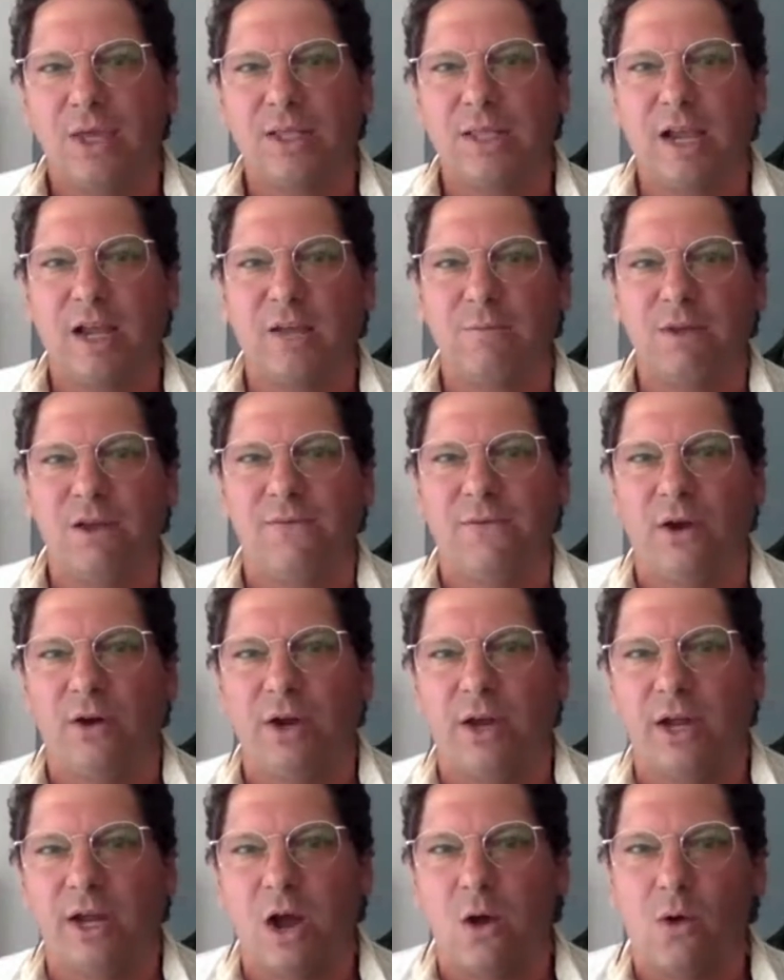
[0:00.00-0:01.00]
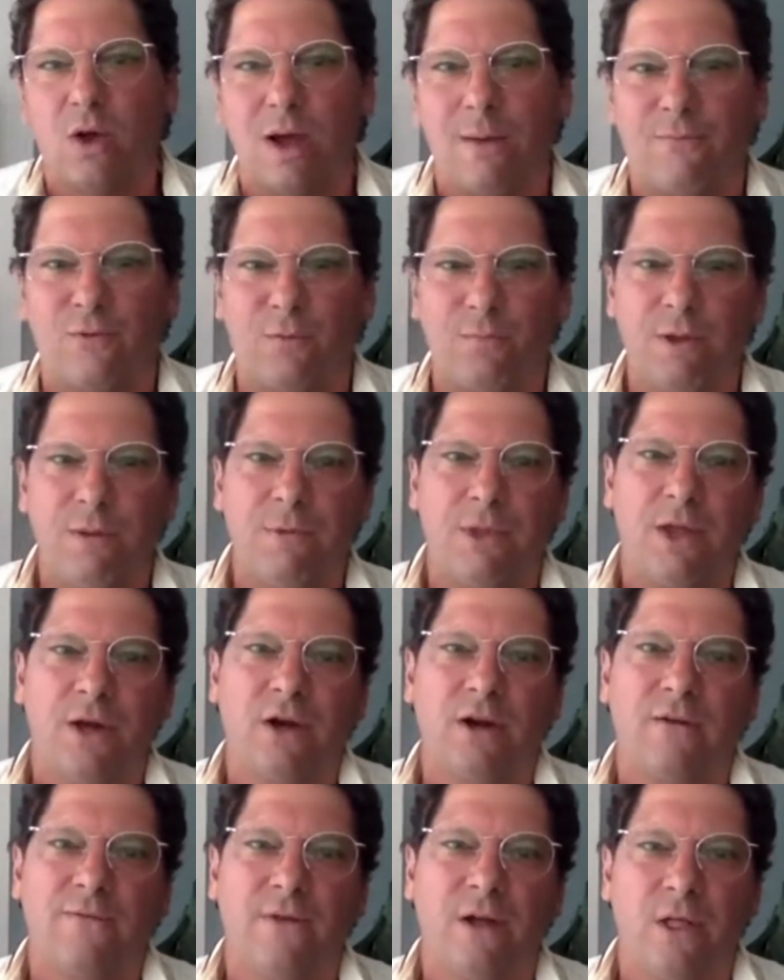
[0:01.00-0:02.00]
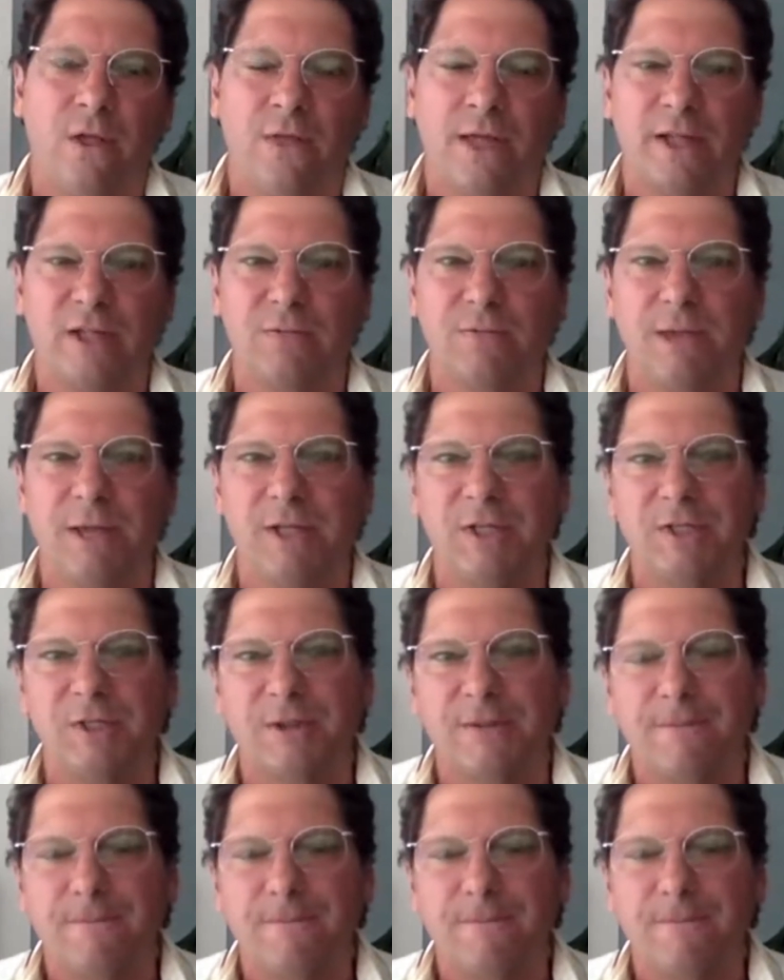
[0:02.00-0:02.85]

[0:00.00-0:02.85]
that could be a very good outcome for people that are going to follow that space.